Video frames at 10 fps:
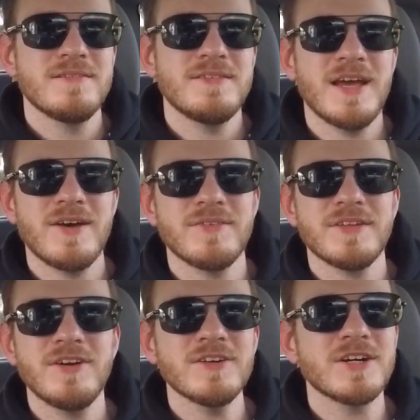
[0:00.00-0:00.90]
Now,
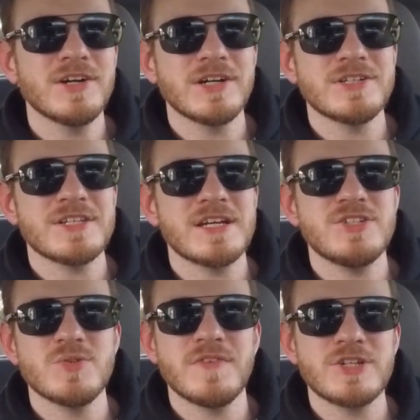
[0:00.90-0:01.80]
there are cars I
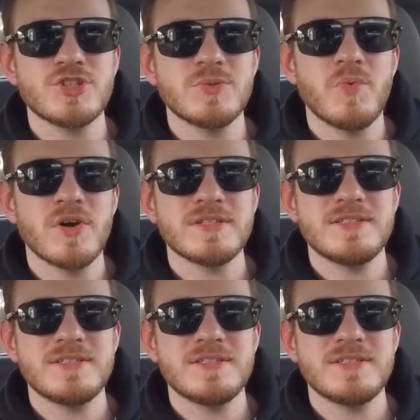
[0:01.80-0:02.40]
do eventually want